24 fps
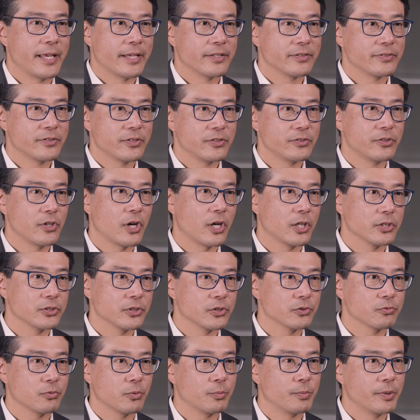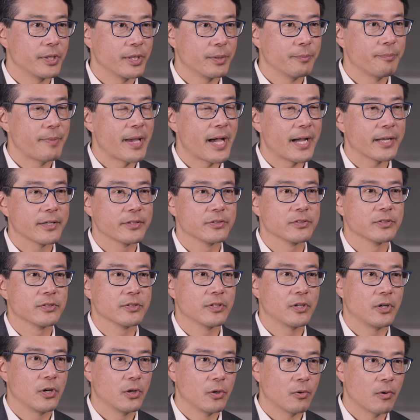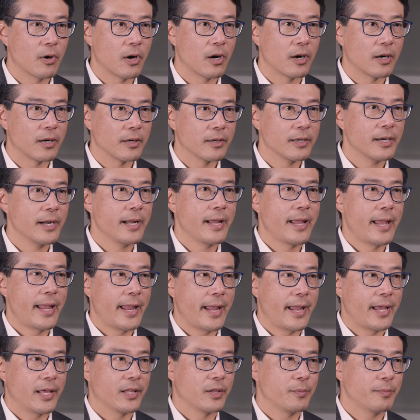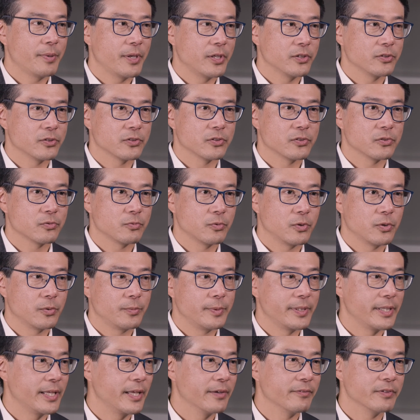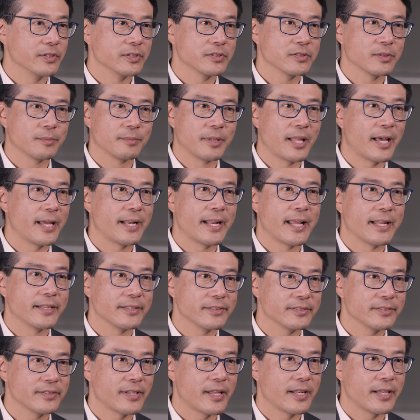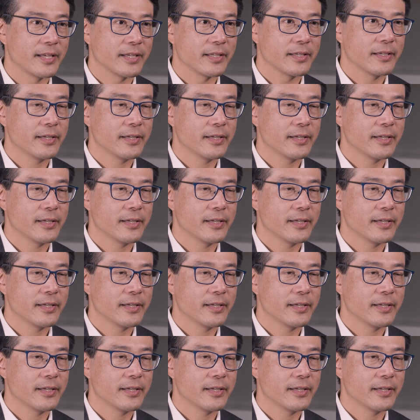anesthesiologist will bring them back into the OR, and the patients will be given some light anesthetic